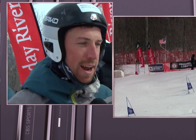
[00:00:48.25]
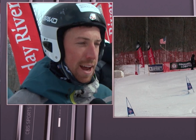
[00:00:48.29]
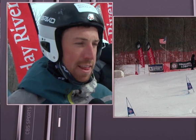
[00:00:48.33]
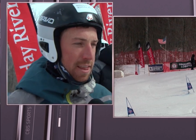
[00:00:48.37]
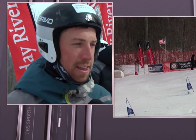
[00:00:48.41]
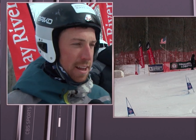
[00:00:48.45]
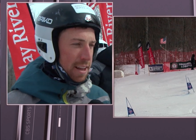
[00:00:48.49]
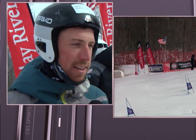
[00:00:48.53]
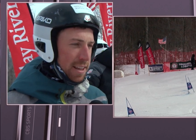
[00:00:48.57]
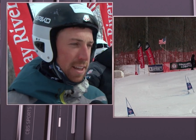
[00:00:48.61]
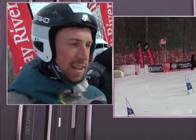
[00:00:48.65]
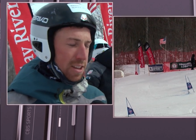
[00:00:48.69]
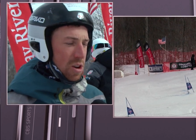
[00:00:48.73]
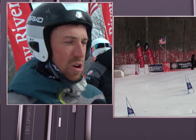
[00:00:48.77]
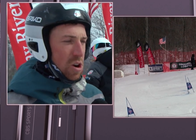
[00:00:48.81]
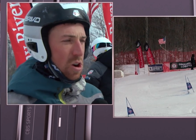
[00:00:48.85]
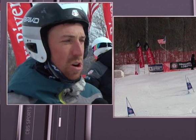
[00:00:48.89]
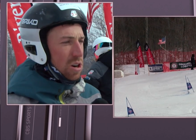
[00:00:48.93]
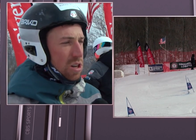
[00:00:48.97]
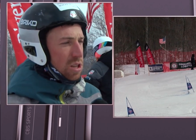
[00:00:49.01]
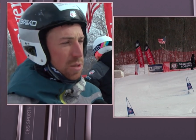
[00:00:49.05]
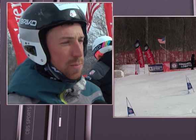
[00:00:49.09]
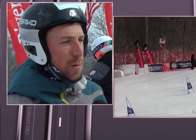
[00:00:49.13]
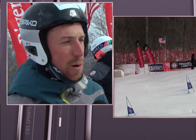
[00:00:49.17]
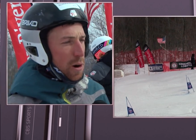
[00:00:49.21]
I think that the
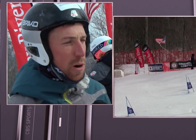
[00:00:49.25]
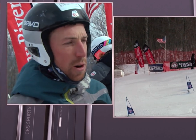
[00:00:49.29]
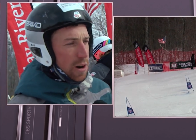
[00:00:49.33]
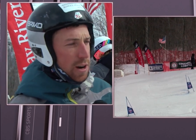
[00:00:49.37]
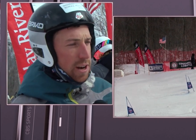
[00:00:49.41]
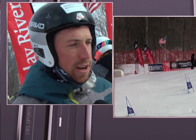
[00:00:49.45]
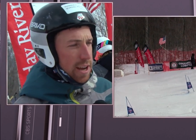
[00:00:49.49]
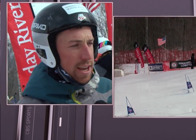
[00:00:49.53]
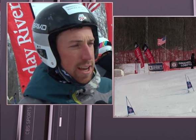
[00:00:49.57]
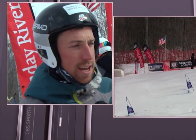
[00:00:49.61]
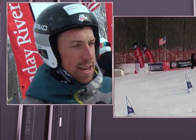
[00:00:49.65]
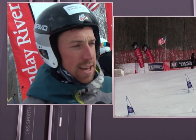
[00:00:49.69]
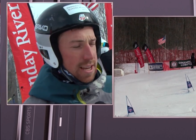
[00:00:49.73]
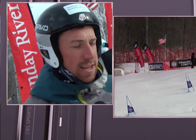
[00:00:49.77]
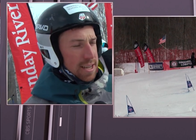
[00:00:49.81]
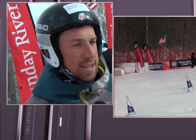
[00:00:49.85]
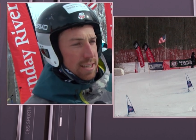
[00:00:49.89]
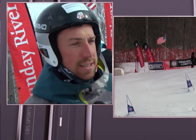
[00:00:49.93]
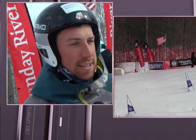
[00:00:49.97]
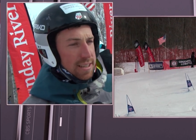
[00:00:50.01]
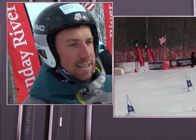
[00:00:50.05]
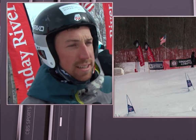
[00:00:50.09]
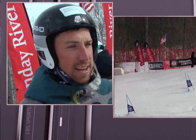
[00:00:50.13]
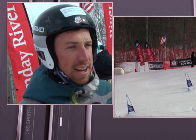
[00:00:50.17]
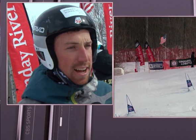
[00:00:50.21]
hardest part
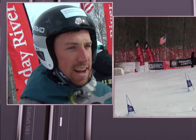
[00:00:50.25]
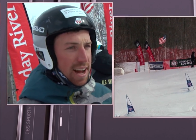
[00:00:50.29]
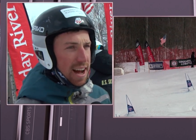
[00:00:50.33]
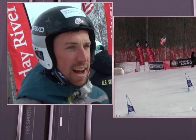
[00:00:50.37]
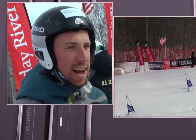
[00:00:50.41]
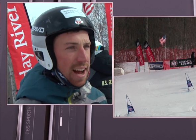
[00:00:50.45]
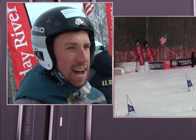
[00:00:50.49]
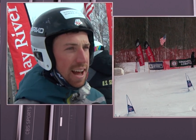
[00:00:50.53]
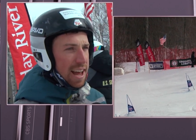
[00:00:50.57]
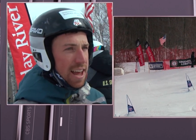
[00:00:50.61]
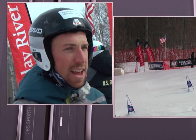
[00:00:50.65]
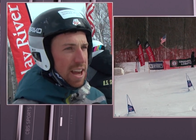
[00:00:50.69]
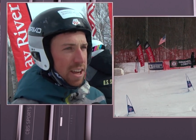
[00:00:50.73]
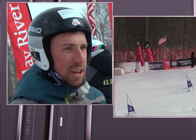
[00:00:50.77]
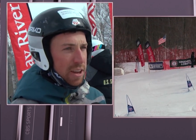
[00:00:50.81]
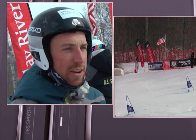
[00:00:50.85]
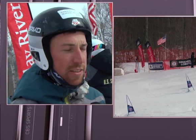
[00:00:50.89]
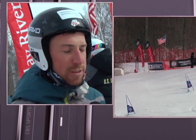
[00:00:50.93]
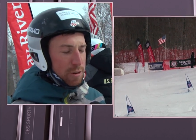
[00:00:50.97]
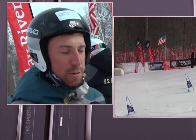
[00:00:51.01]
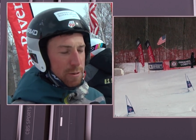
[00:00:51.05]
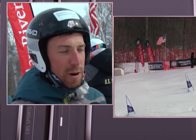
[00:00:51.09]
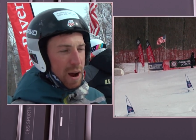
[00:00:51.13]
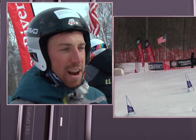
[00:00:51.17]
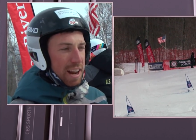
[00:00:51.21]
is uh, you have
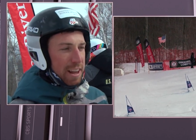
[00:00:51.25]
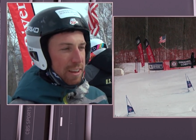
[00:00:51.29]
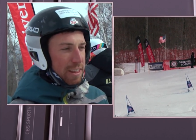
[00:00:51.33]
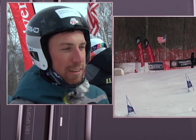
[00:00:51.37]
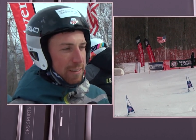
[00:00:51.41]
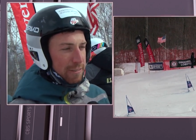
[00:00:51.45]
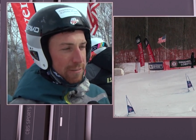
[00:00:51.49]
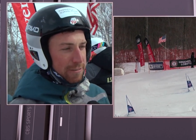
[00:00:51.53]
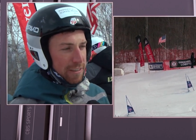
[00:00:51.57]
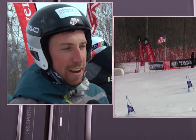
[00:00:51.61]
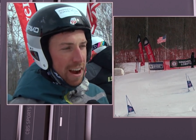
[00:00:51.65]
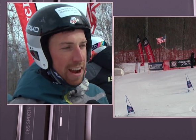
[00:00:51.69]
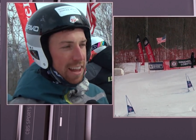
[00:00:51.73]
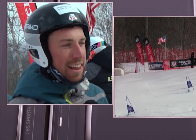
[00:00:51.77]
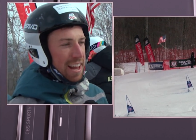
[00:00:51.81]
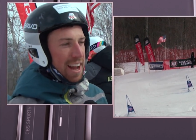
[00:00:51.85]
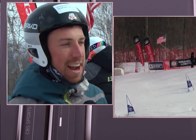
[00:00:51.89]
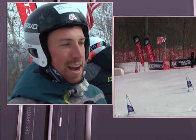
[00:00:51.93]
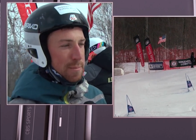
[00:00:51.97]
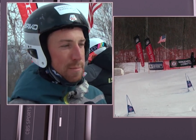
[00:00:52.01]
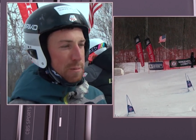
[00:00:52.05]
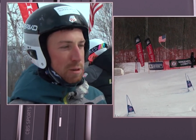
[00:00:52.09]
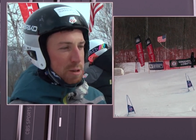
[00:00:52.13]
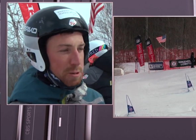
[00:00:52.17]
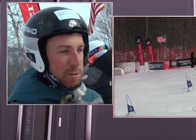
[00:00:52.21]
to ride a fine
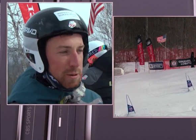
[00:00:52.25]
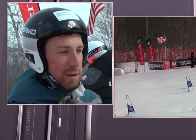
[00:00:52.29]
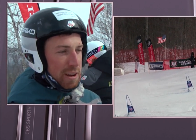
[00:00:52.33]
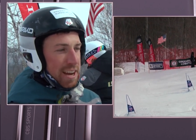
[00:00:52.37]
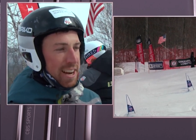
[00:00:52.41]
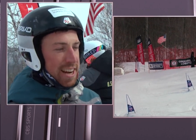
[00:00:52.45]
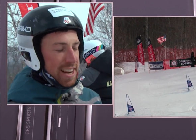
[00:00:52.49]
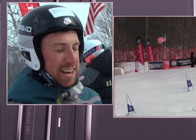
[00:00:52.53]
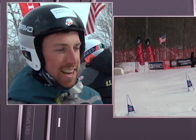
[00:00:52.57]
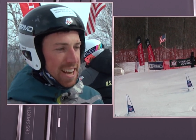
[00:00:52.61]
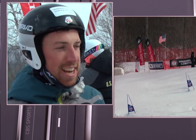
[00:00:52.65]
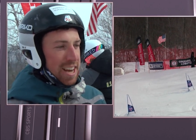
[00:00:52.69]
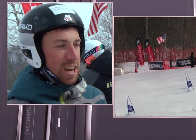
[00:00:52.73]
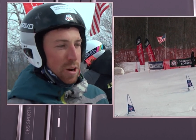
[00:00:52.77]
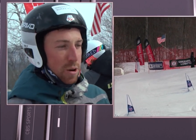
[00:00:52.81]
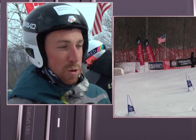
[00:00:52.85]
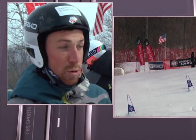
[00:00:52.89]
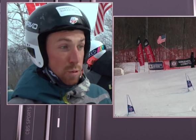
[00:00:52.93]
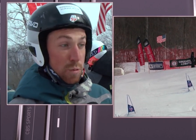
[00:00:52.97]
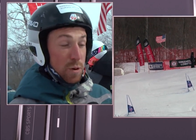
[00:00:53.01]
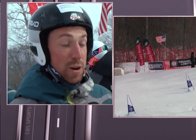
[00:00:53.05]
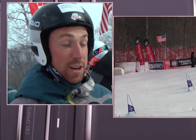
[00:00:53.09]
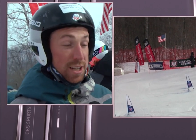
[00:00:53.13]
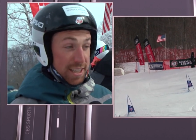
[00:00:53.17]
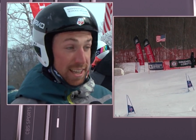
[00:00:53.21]
line between
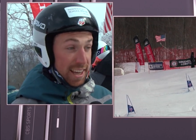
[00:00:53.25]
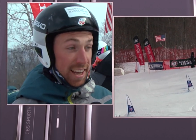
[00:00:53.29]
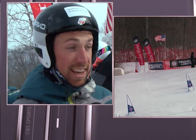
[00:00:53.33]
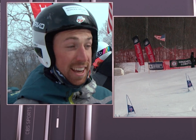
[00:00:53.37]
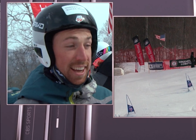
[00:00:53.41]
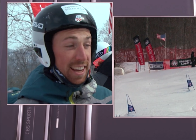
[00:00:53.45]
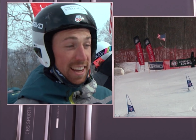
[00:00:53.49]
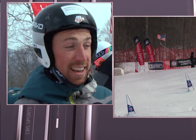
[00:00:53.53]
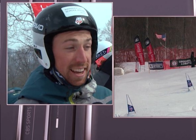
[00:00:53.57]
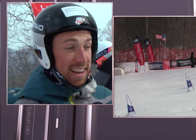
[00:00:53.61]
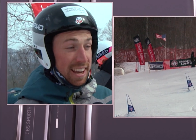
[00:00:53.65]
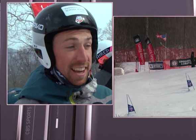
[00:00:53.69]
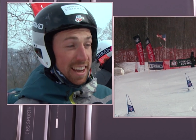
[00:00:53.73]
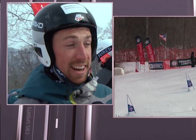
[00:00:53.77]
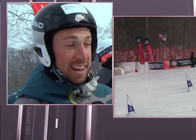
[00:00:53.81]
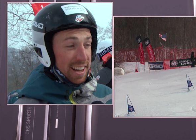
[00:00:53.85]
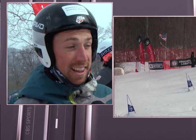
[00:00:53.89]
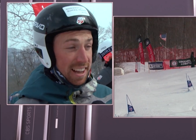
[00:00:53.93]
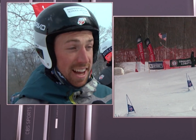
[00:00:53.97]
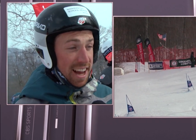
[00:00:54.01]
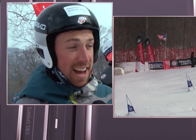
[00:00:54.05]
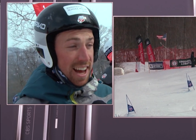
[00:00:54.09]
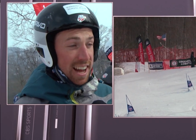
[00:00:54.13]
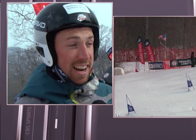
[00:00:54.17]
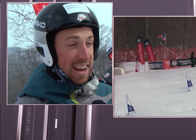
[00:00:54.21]
risking it a
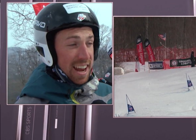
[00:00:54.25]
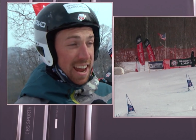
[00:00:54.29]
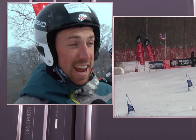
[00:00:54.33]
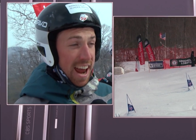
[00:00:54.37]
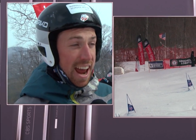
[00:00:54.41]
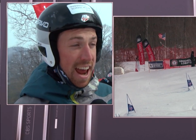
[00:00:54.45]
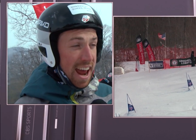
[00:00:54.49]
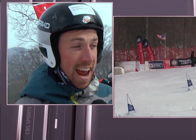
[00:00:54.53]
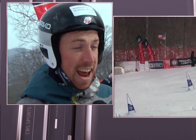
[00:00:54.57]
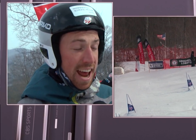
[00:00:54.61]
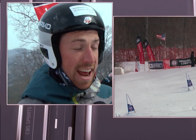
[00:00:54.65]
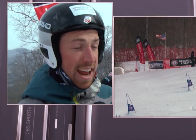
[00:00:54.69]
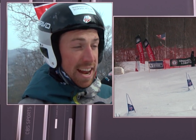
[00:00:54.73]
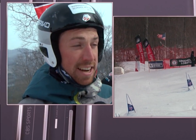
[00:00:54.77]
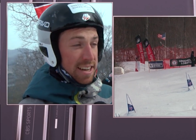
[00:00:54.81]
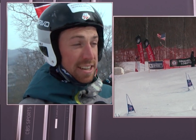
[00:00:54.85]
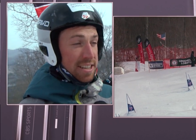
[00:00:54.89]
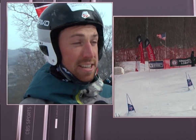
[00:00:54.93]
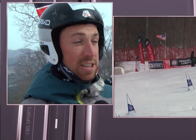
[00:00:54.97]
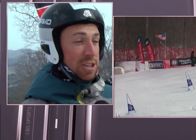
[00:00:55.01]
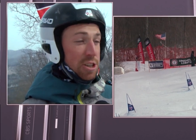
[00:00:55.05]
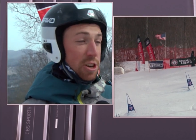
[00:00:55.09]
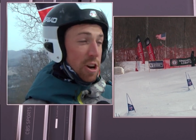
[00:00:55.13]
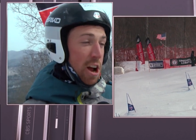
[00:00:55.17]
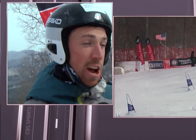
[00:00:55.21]
lot
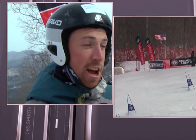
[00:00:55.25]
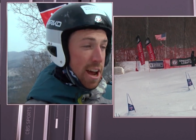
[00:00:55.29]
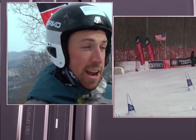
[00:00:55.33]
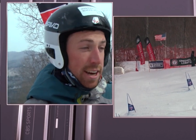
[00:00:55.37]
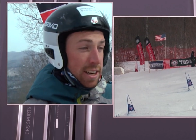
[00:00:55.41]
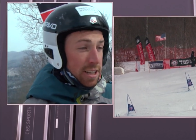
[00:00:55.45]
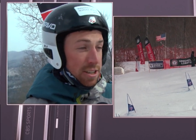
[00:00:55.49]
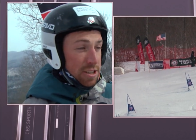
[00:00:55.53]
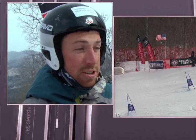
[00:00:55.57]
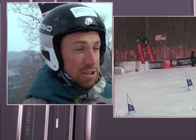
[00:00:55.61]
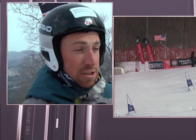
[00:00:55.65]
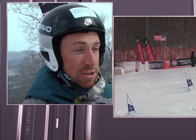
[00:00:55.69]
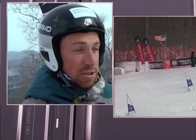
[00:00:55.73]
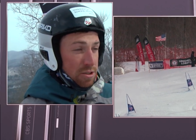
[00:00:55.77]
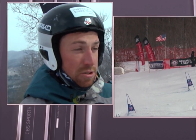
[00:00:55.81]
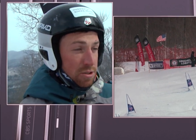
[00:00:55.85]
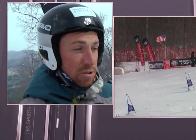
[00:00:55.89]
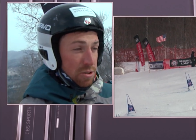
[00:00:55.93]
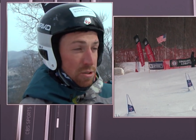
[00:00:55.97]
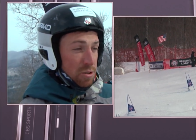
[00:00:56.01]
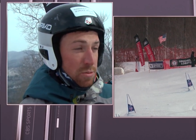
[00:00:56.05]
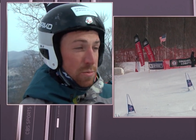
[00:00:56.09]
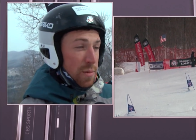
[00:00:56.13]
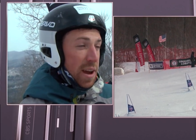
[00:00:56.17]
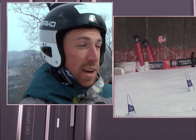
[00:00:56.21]
and trying
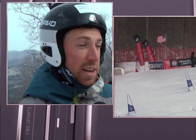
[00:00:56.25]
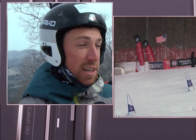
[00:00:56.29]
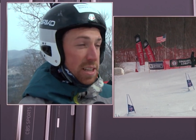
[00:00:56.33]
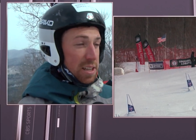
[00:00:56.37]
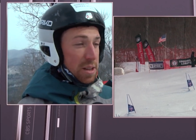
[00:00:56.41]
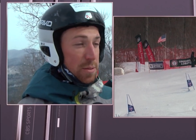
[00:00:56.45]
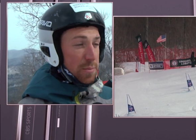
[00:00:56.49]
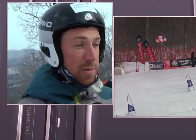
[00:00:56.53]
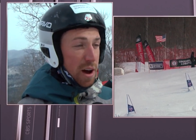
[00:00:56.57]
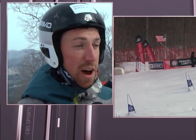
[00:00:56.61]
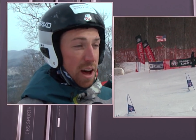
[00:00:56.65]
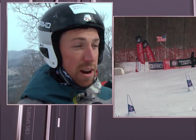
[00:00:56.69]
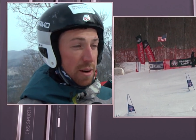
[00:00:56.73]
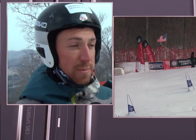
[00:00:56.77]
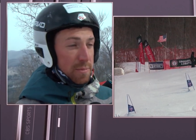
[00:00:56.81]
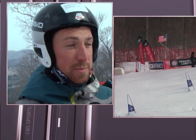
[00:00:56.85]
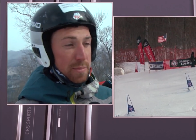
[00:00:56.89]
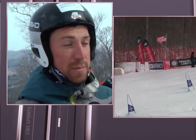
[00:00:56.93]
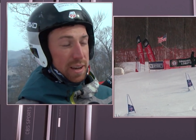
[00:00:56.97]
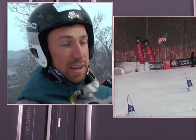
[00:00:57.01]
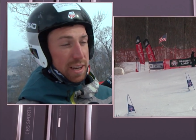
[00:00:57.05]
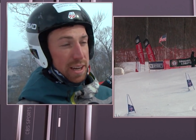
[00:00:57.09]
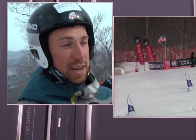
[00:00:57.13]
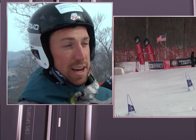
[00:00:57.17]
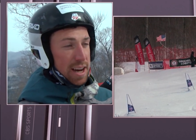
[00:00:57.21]
to make it to the bottom
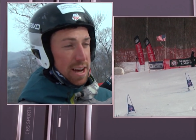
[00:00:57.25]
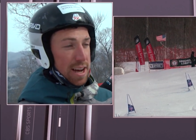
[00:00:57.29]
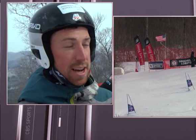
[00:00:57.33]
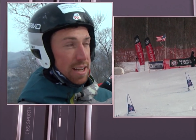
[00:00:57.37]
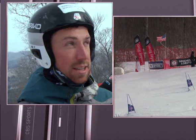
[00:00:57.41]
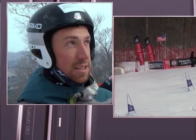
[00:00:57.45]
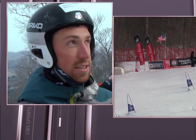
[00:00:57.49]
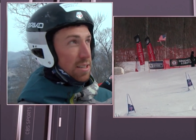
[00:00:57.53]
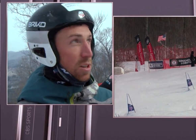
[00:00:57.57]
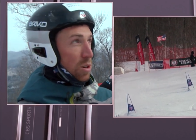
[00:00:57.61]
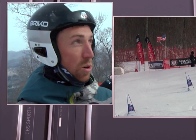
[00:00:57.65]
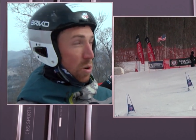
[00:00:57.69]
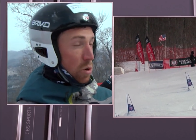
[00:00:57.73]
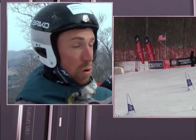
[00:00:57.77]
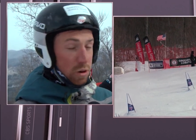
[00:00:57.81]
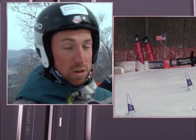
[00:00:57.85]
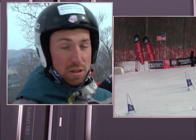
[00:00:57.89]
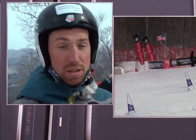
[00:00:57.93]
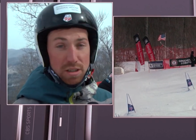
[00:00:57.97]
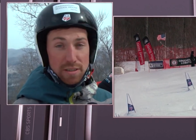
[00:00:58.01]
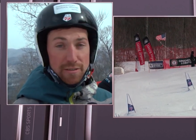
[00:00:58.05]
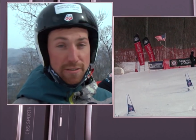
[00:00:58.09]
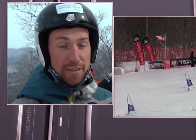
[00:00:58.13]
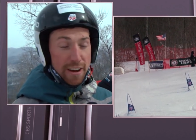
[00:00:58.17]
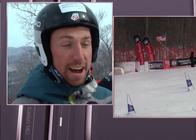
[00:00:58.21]
because the course
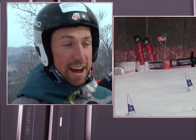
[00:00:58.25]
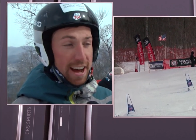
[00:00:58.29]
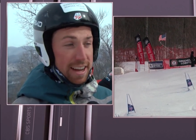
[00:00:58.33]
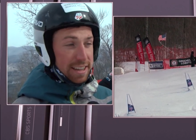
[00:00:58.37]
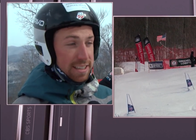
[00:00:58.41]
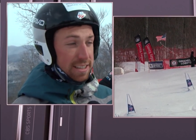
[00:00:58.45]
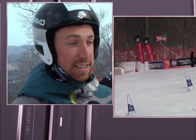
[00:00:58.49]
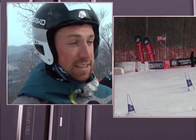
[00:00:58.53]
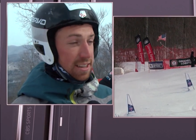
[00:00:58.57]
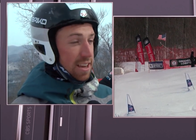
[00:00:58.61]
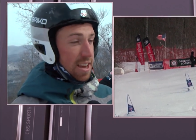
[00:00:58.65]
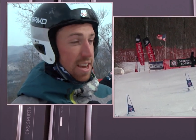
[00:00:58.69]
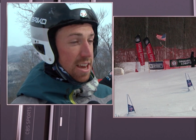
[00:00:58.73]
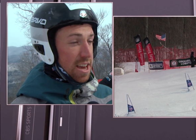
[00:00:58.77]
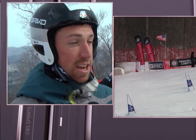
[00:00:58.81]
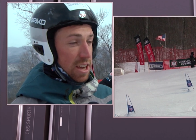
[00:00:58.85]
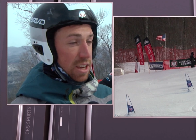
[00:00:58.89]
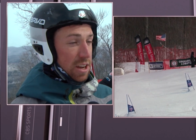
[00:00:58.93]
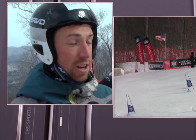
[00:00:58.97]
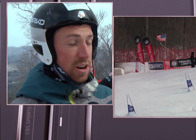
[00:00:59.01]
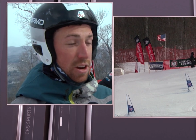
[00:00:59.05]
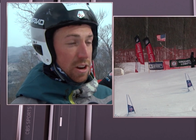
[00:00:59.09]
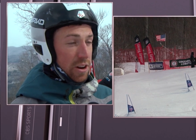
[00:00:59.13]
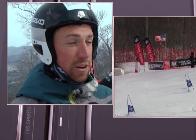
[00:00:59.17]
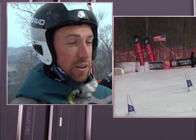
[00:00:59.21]
is fast,
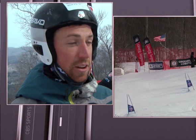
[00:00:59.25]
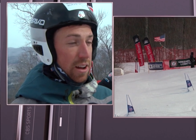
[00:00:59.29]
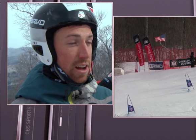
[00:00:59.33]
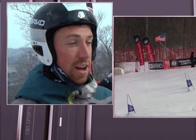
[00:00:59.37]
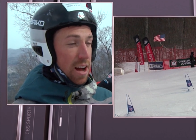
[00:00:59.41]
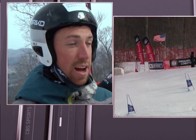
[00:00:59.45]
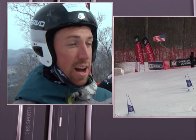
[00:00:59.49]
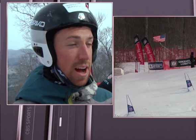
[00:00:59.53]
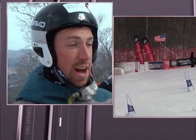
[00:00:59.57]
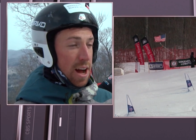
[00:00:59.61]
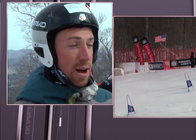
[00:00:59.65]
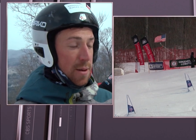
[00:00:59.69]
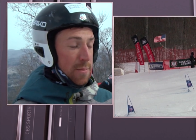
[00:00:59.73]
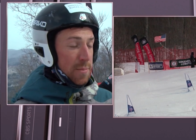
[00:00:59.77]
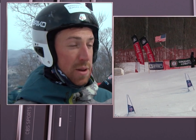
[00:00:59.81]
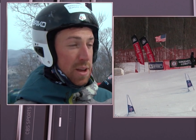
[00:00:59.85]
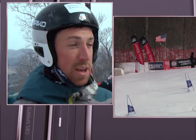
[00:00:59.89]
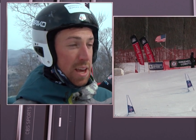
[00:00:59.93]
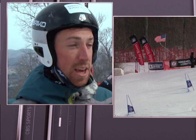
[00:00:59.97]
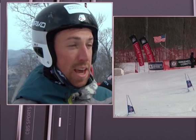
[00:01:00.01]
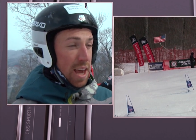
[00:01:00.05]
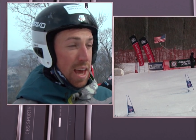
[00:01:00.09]
you know, um,